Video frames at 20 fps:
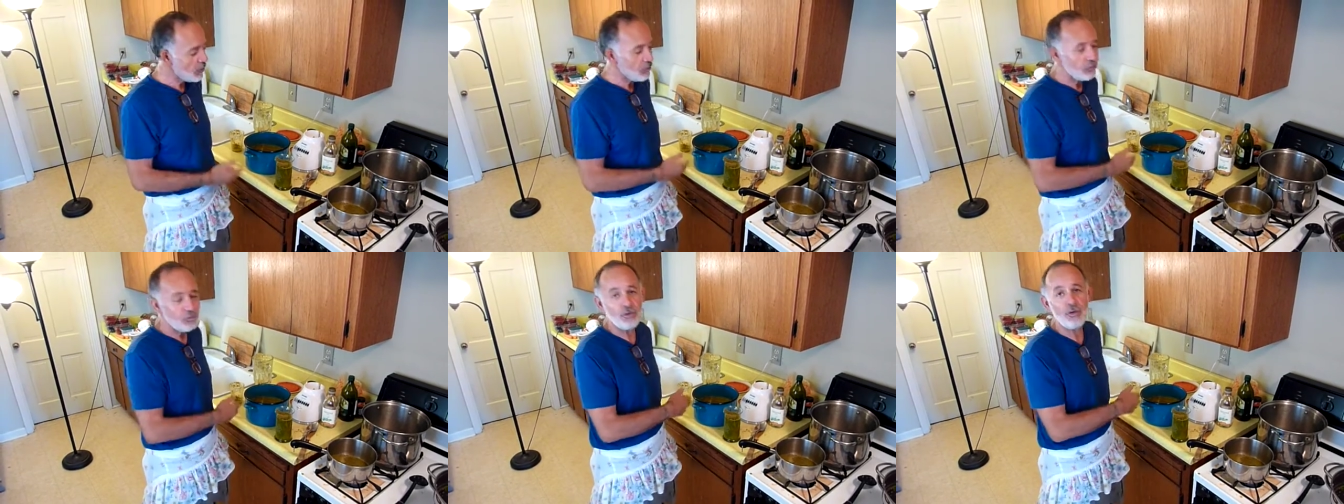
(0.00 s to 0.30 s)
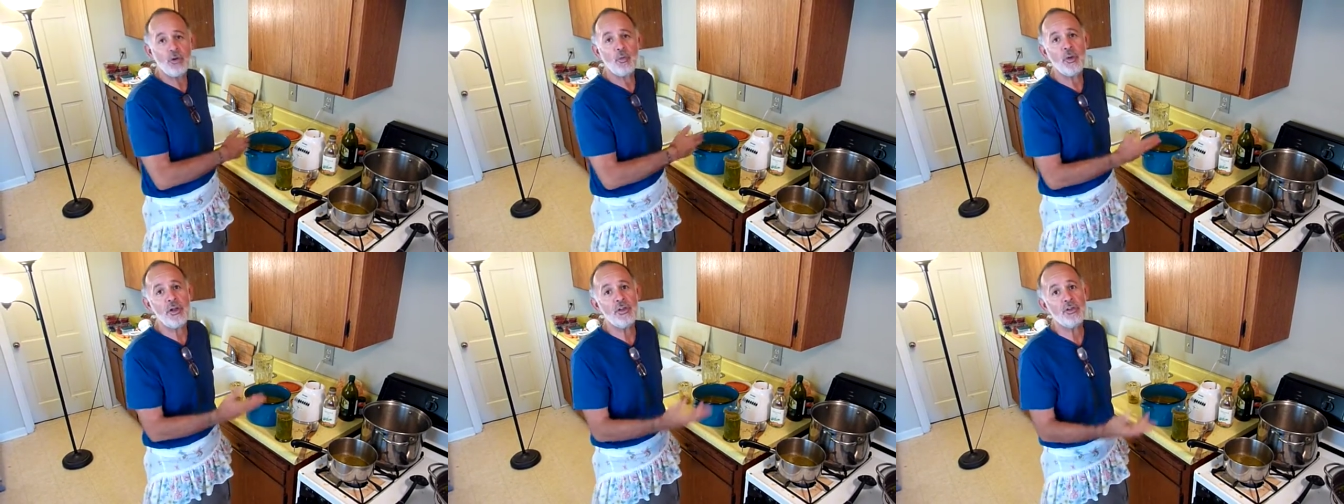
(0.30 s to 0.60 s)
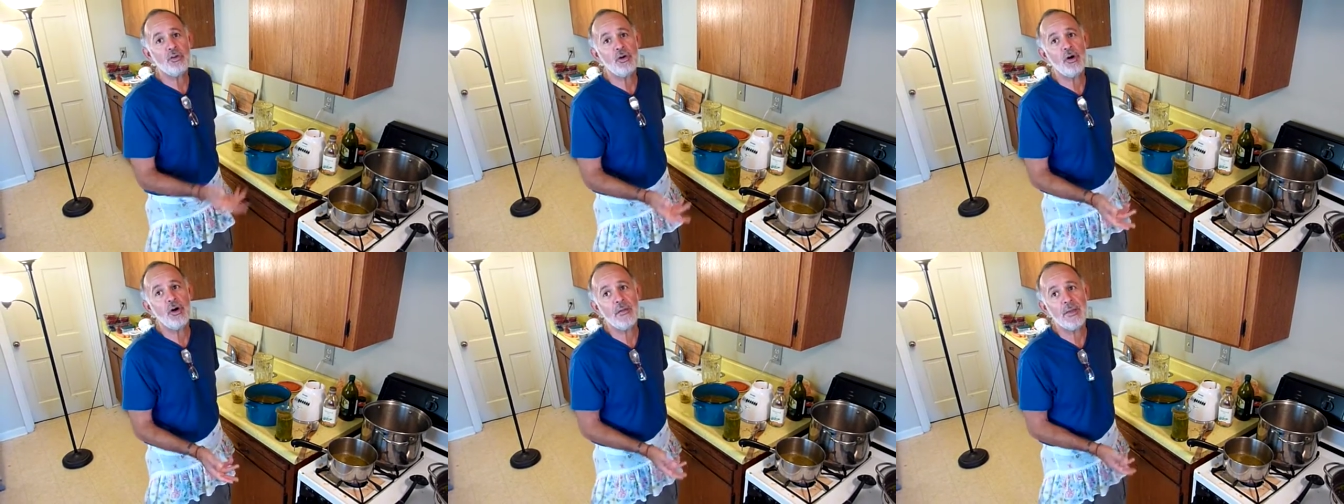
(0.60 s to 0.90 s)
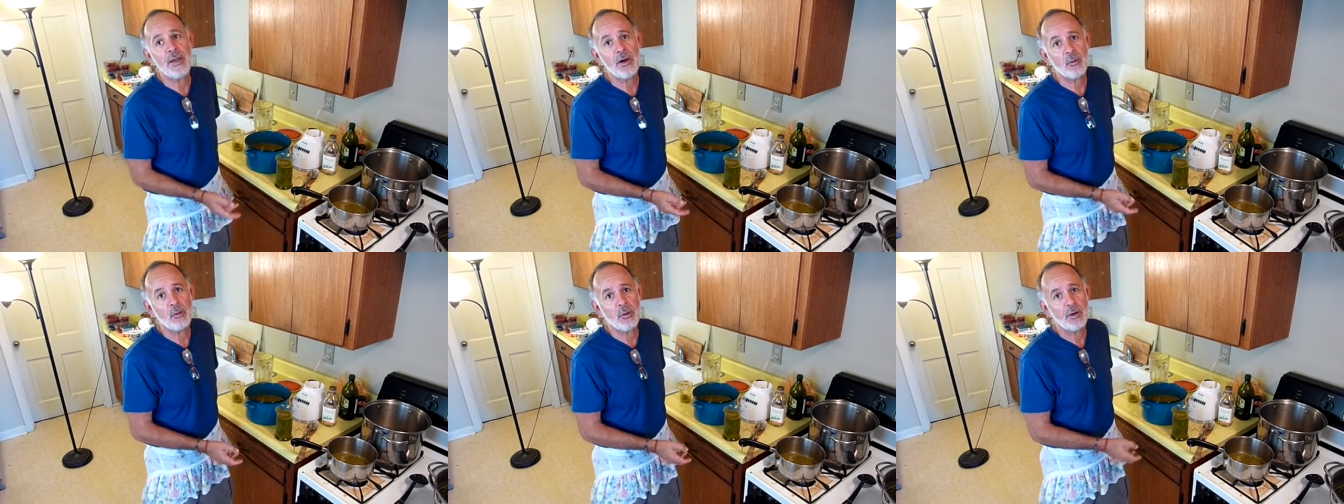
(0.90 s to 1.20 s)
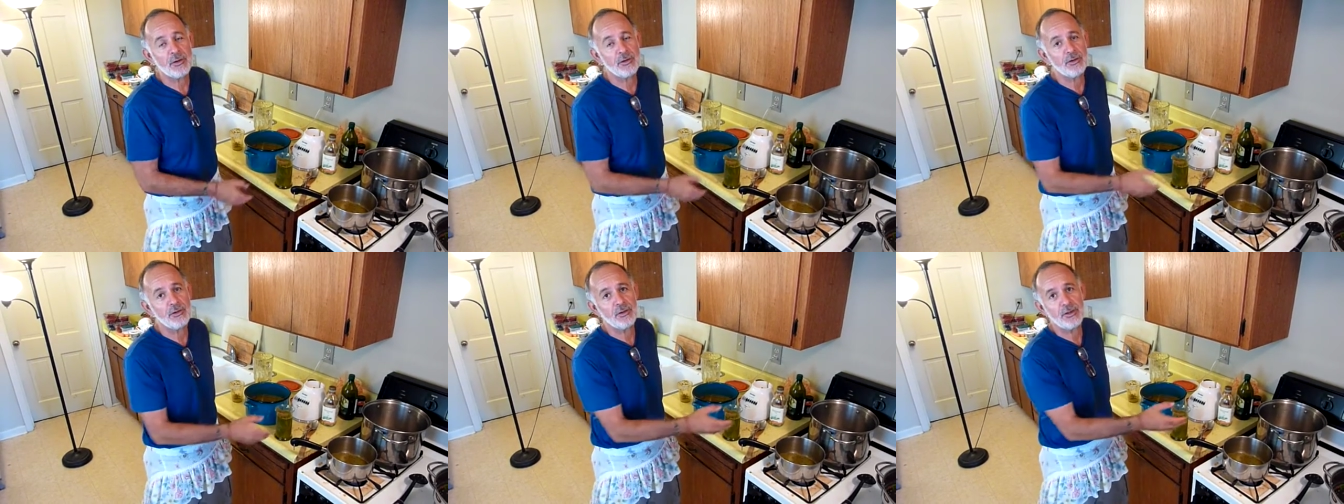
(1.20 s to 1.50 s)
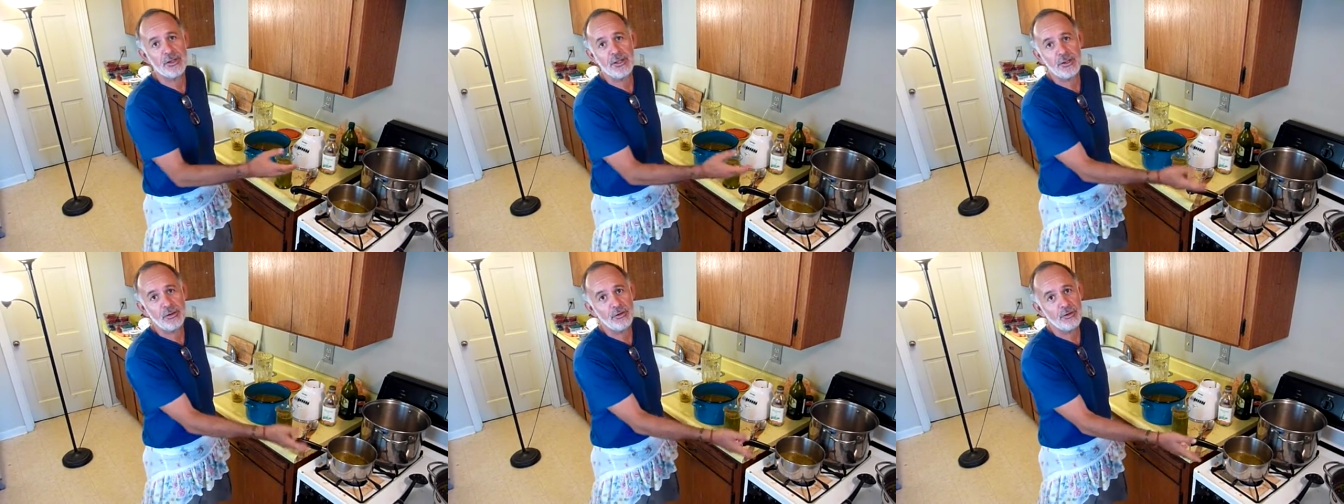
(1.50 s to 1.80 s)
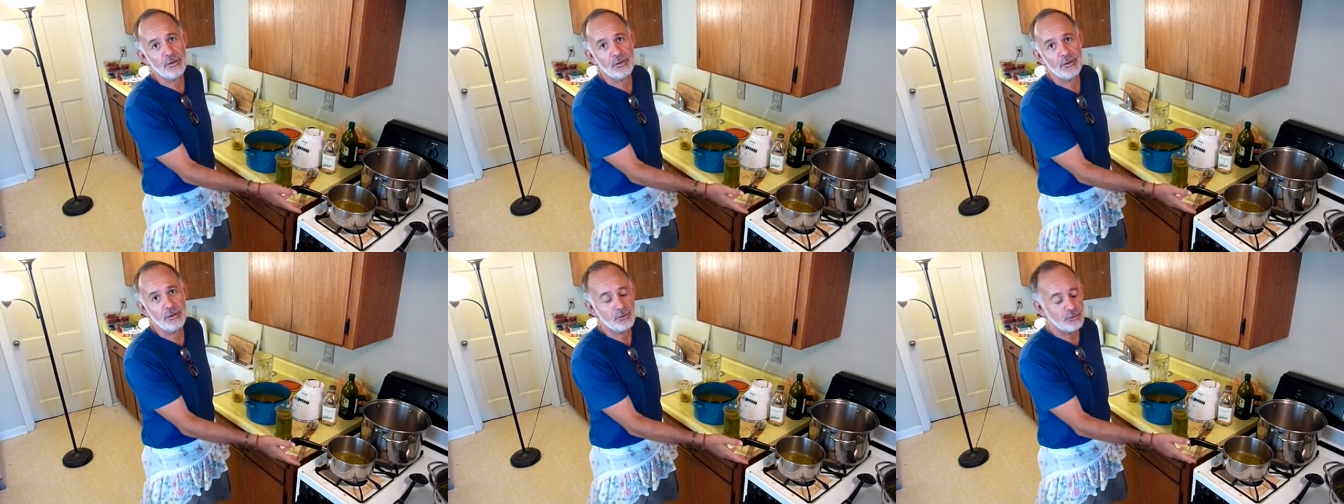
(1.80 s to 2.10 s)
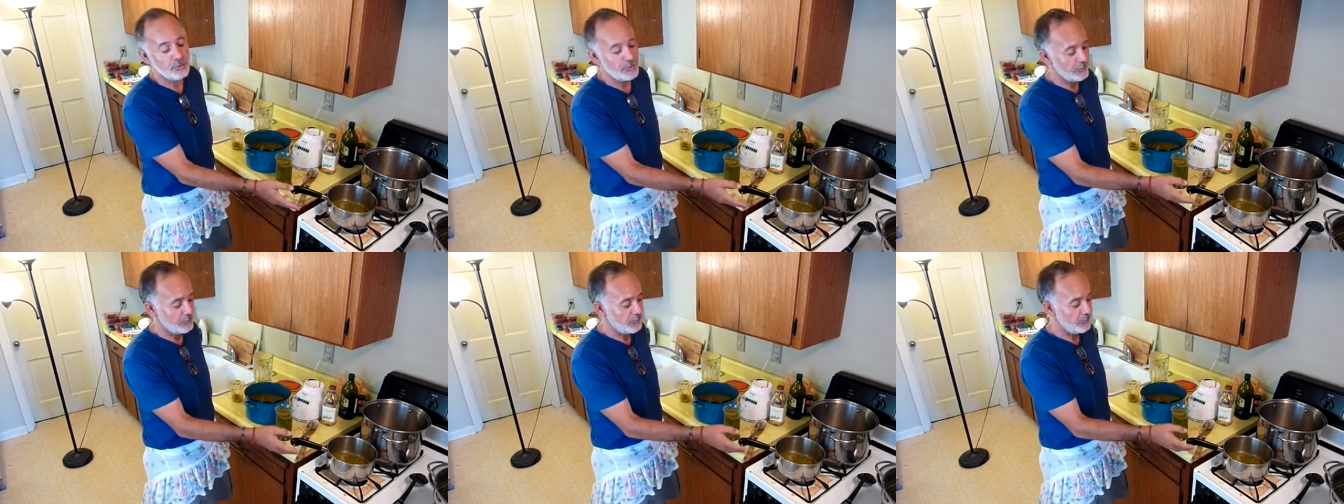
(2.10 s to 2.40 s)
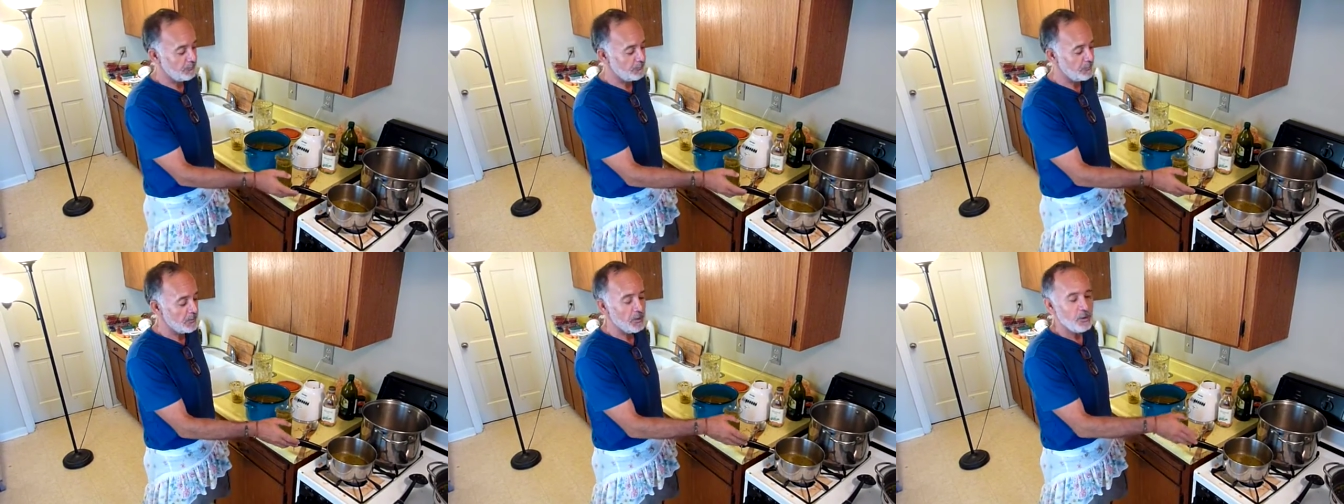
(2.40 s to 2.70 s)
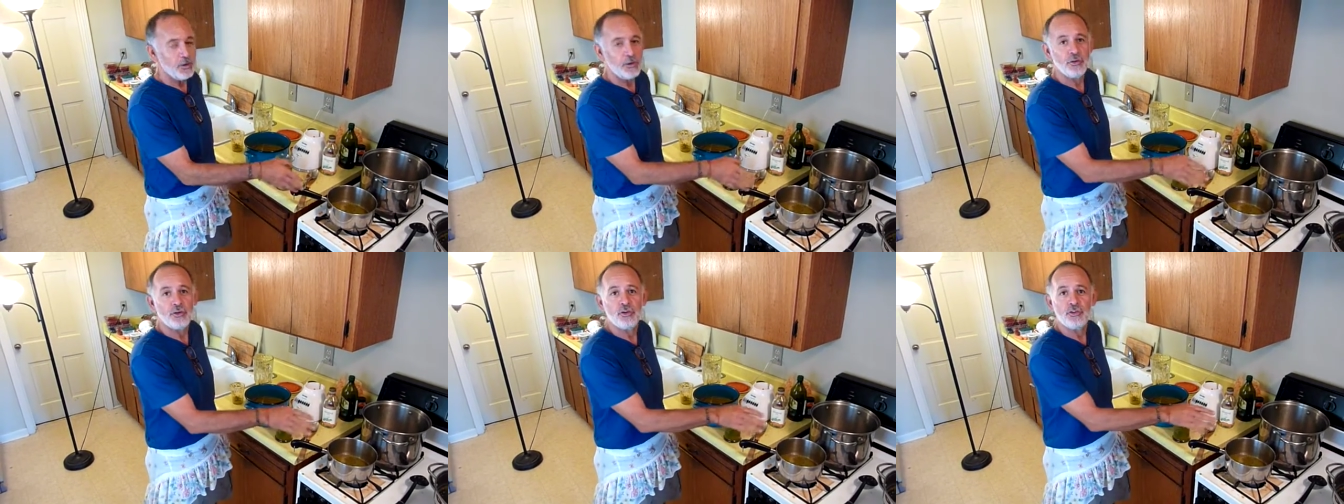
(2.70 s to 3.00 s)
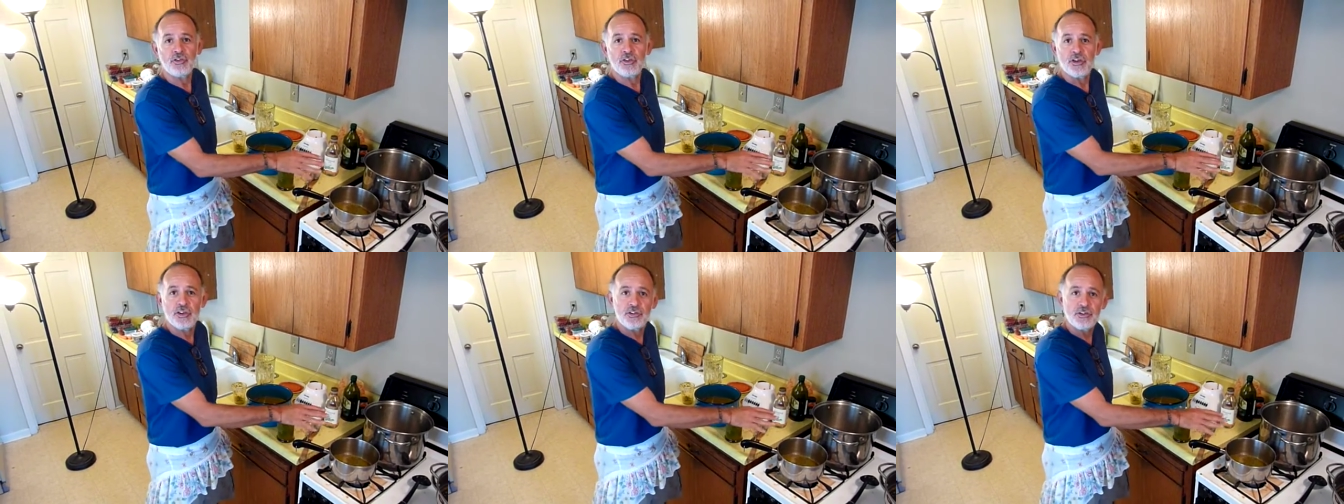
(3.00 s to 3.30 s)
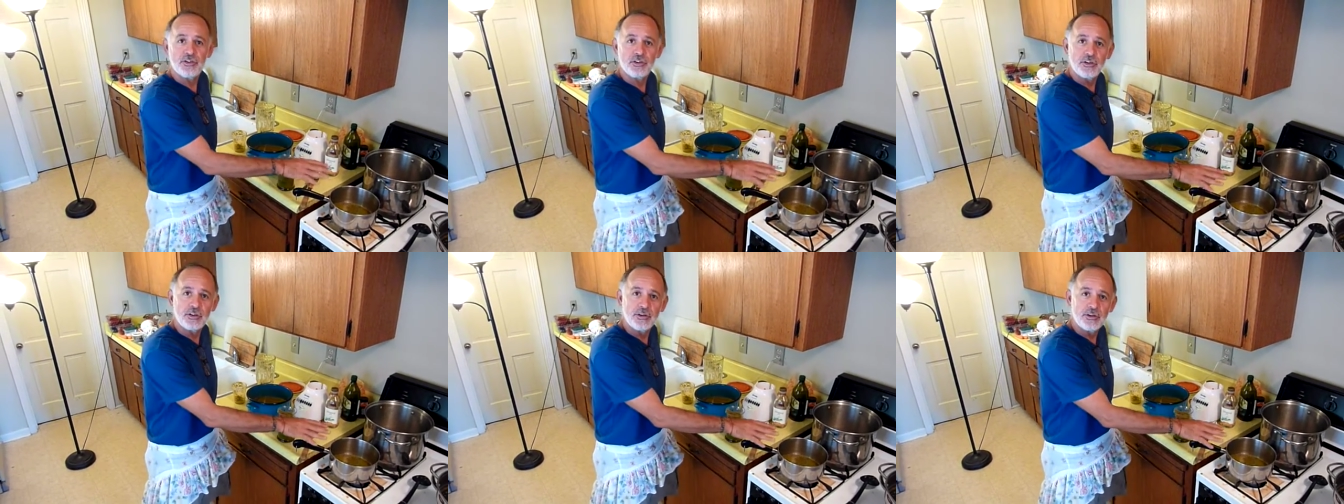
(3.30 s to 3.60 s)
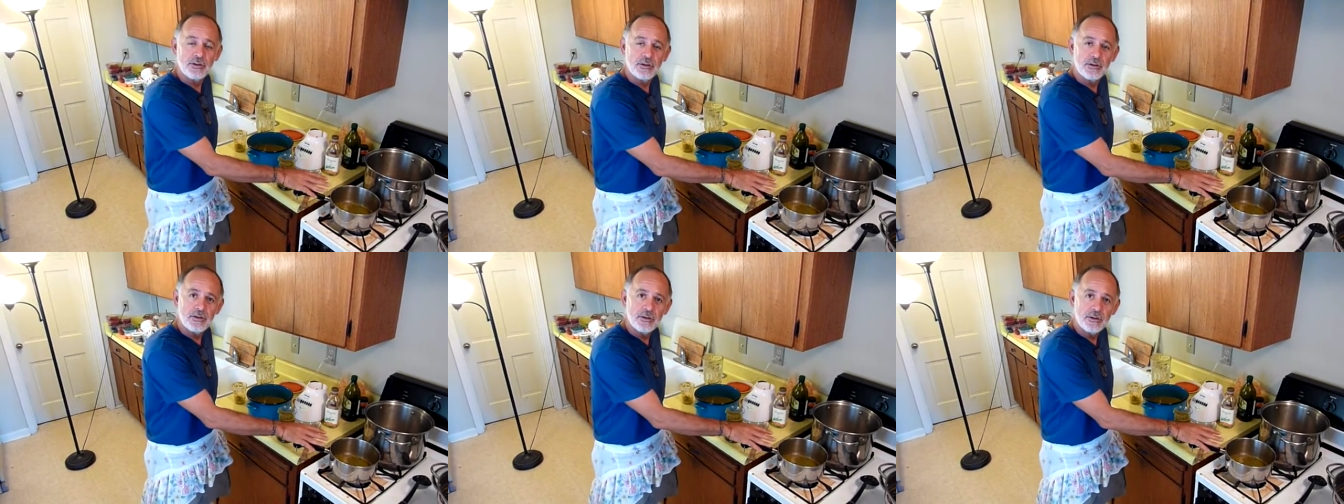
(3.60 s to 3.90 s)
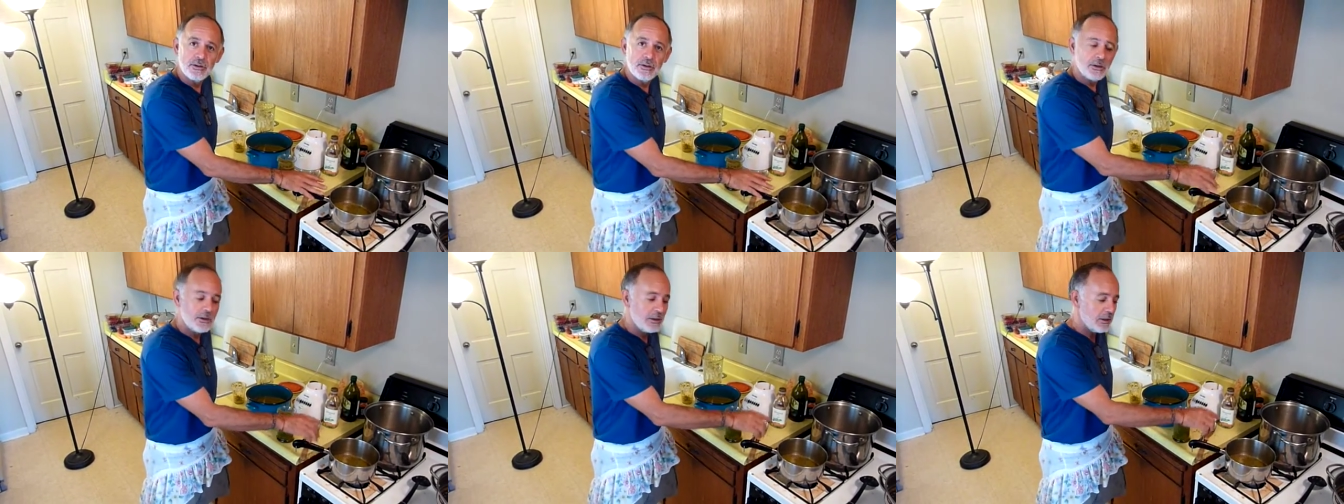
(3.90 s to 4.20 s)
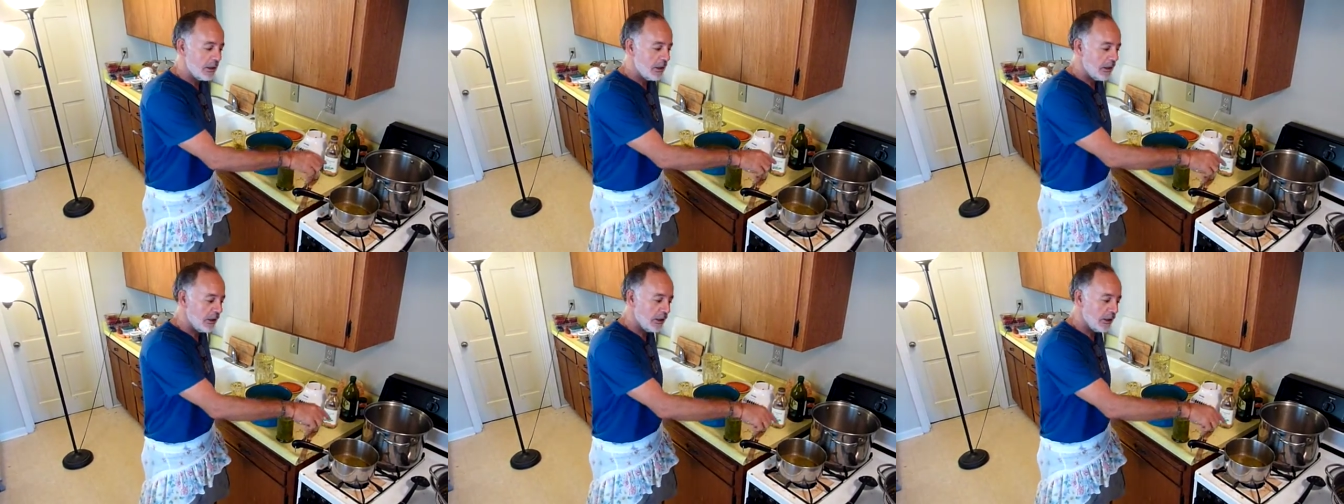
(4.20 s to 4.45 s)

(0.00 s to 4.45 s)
So you went through all that work to kill the nutrients. So just a